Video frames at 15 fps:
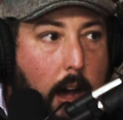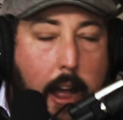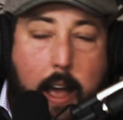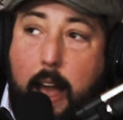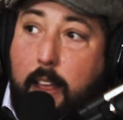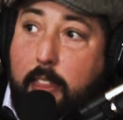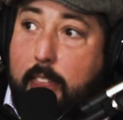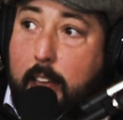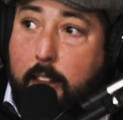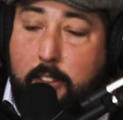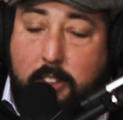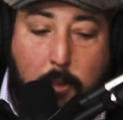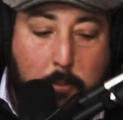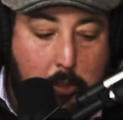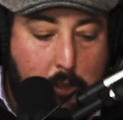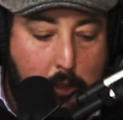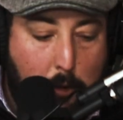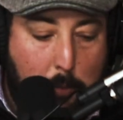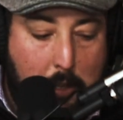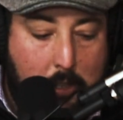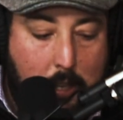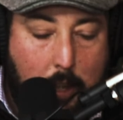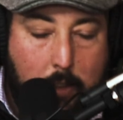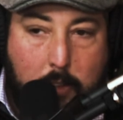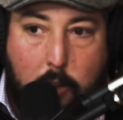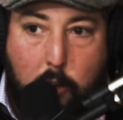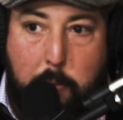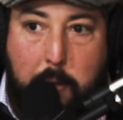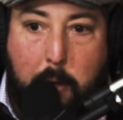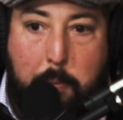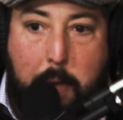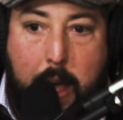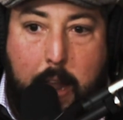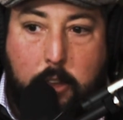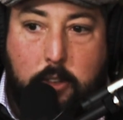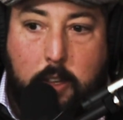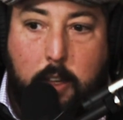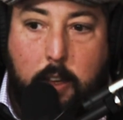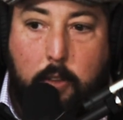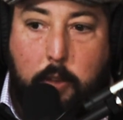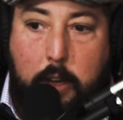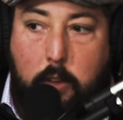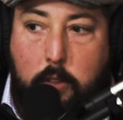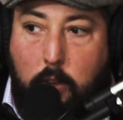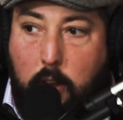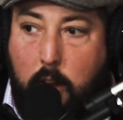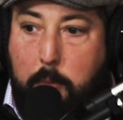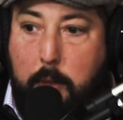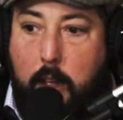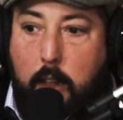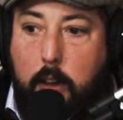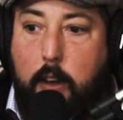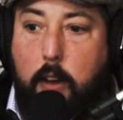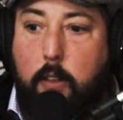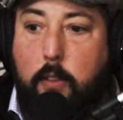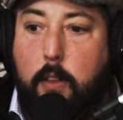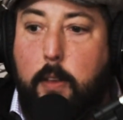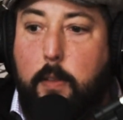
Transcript: I think something should be said too about managing when you're talking about in